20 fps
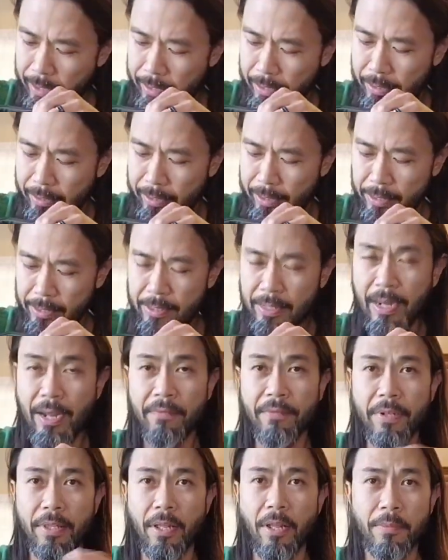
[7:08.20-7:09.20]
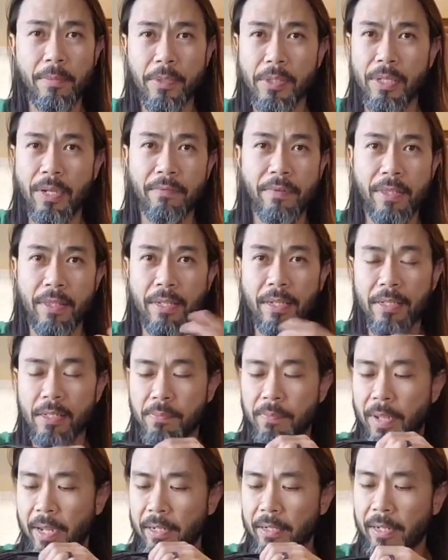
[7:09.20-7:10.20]
It clicks in, almost everything
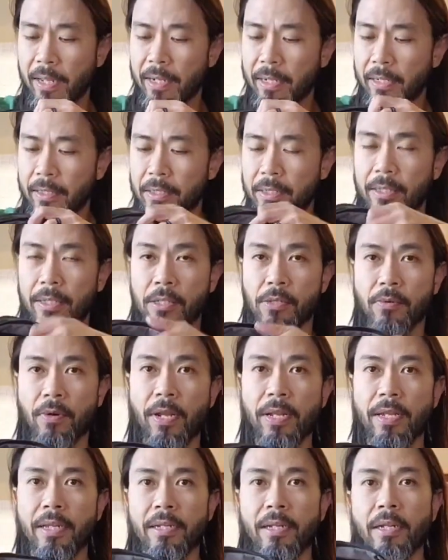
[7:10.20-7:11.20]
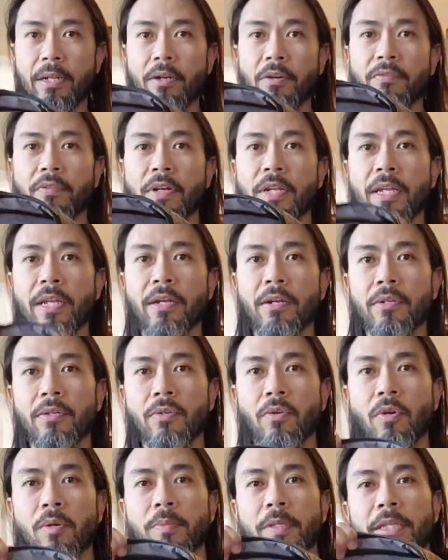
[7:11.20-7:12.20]
is magnetic. It clicks right in. And over here,
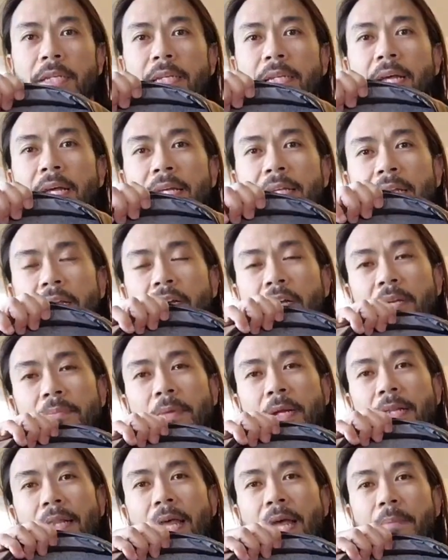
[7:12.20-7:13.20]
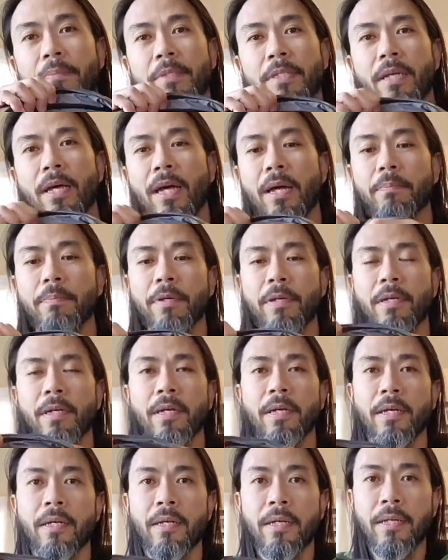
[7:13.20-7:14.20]
normally I carry my laptop
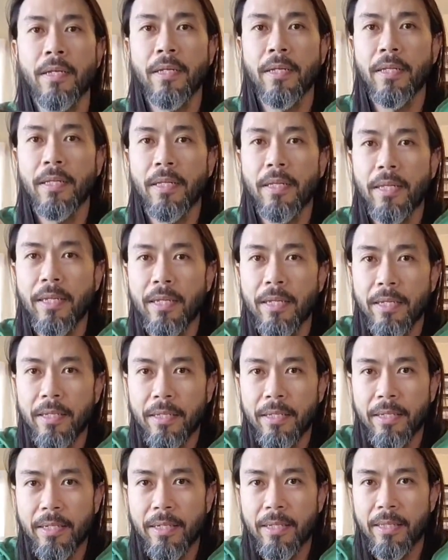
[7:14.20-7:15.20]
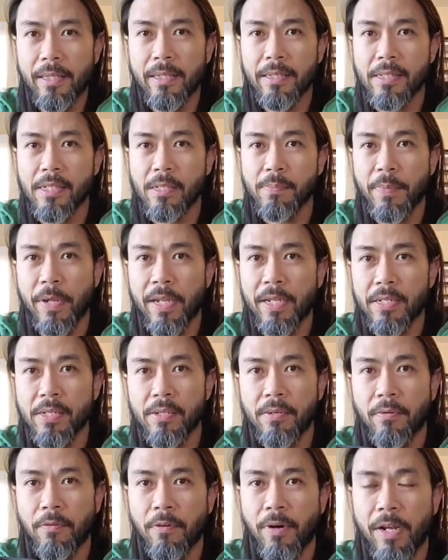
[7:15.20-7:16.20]
in this
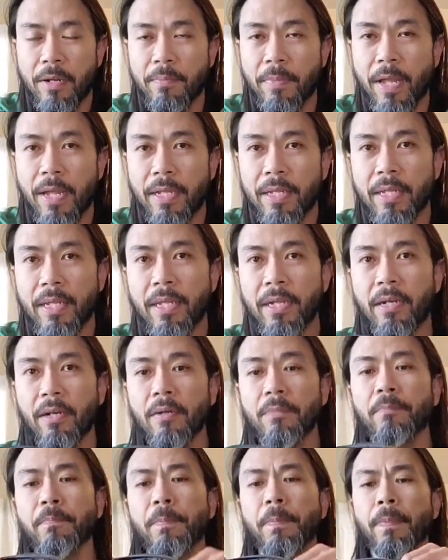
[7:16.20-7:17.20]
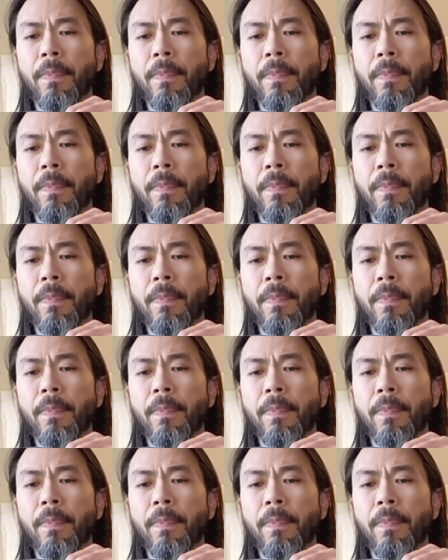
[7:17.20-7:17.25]
space right back here.